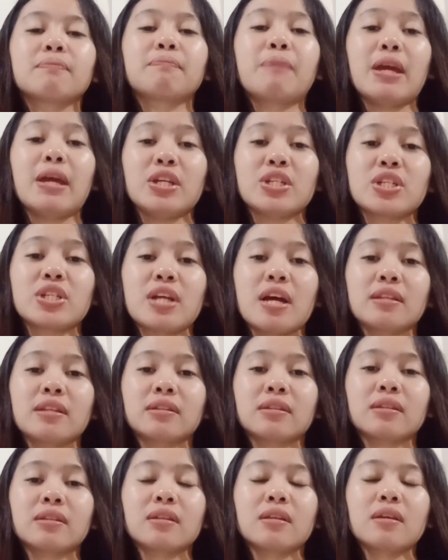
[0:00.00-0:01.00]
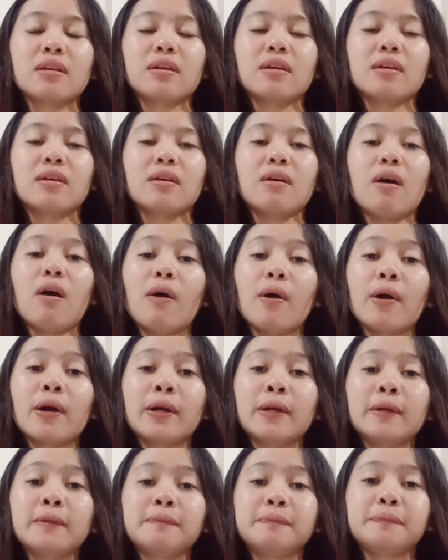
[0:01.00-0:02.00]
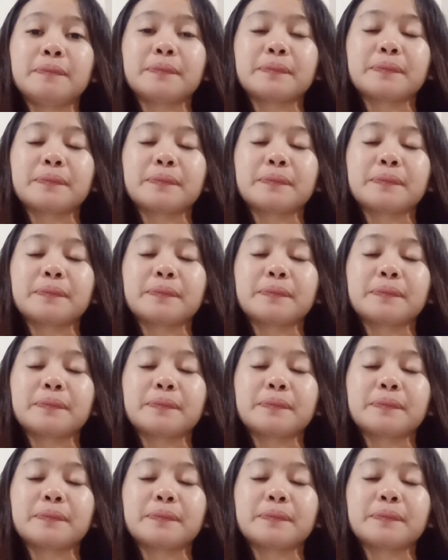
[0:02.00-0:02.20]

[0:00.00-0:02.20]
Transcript: patient, or